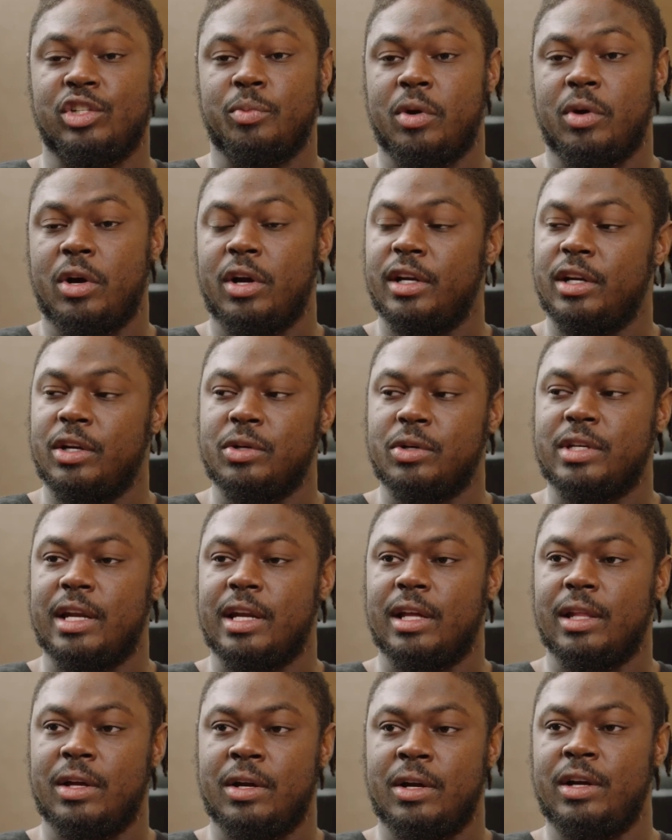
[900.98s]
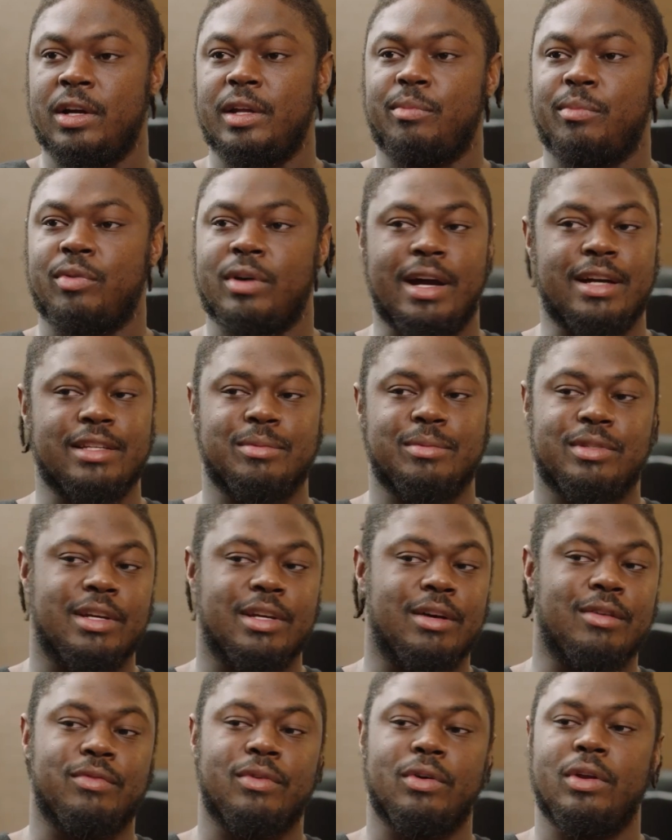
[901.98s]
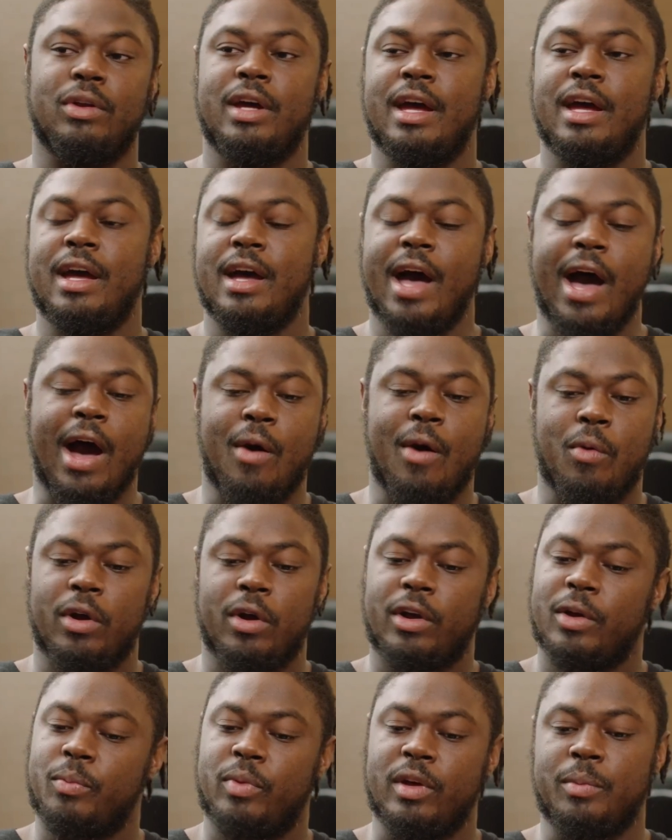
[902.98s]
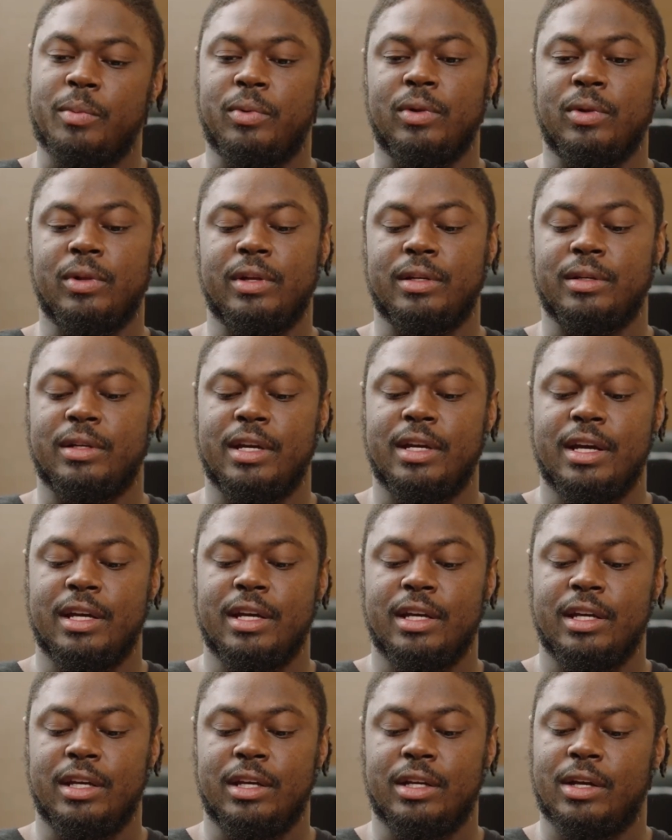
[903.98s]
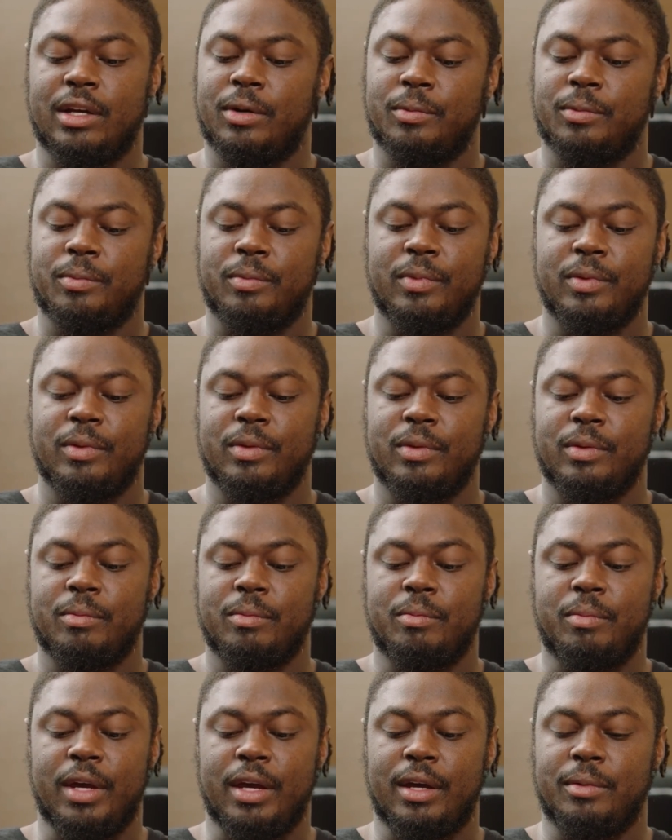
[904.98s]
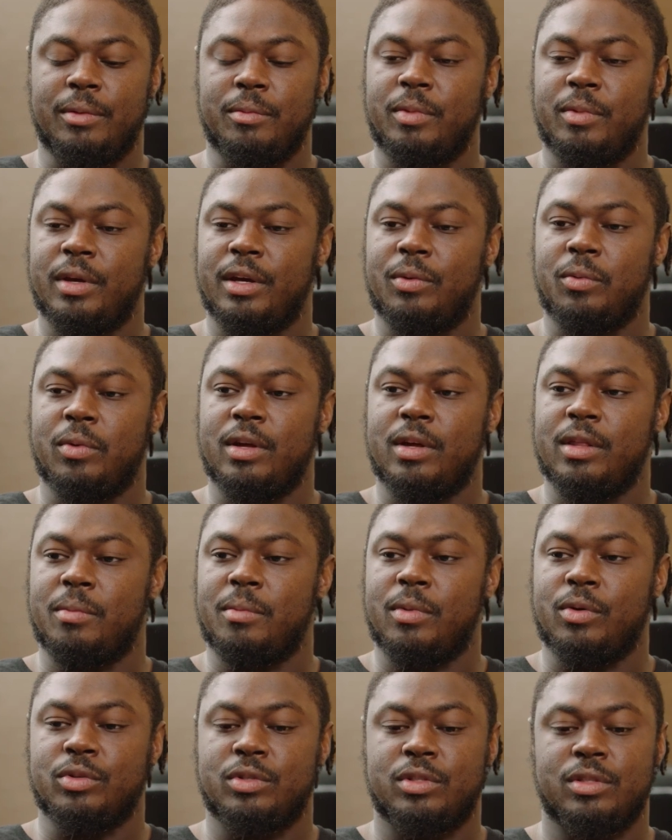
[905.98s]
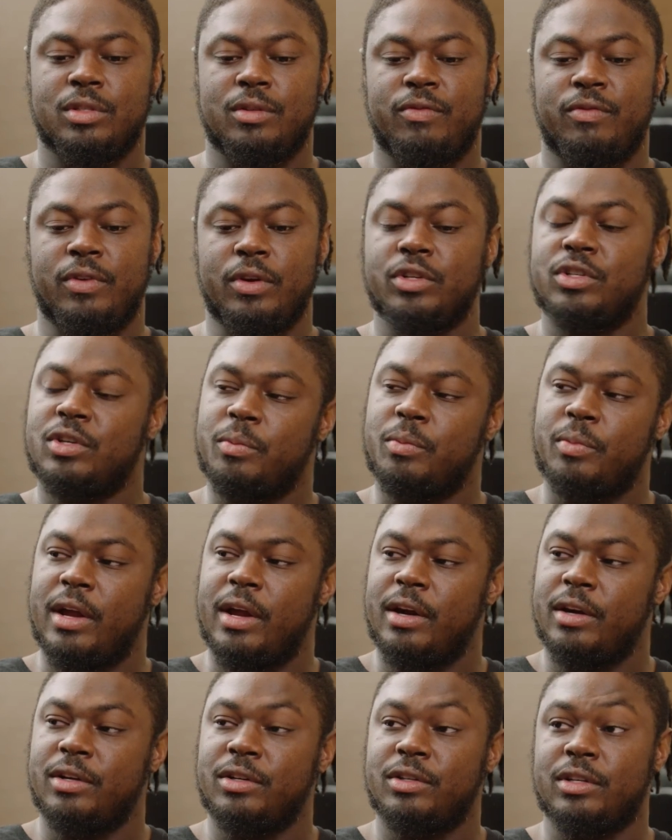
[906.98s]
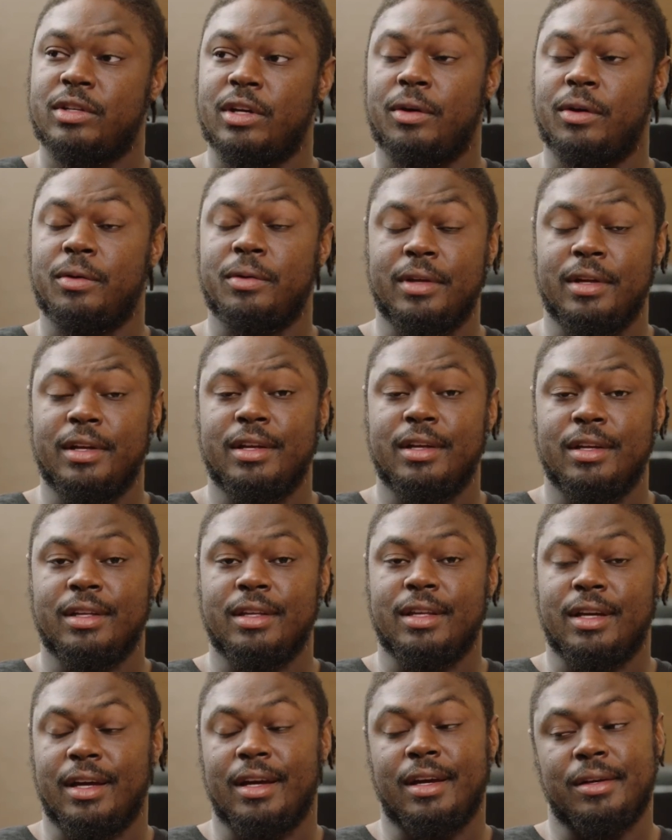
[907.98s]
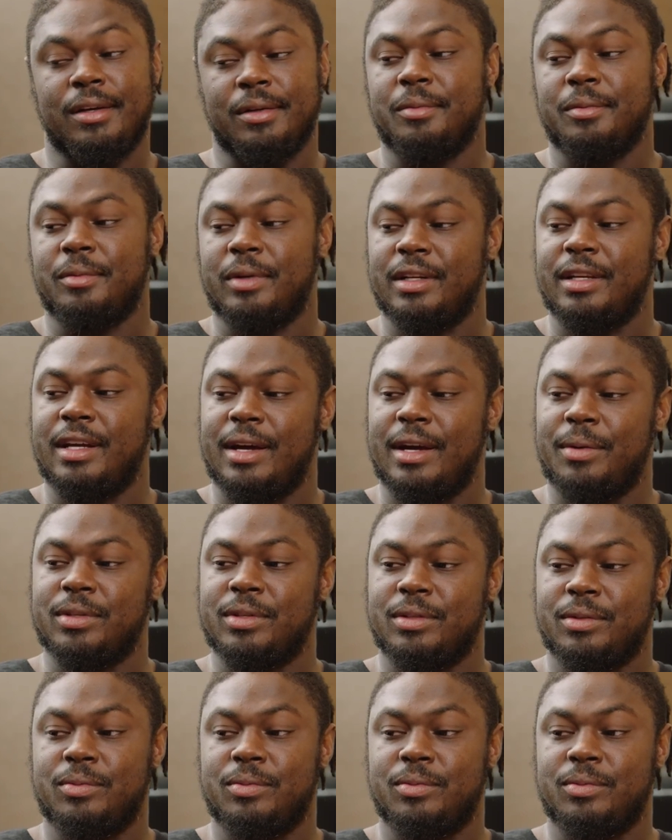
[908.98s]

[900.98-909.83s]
He's smart. He knows how to learn. He prides himself on outworking people and you know being being one of the most fierce competitors. So yeah, my dad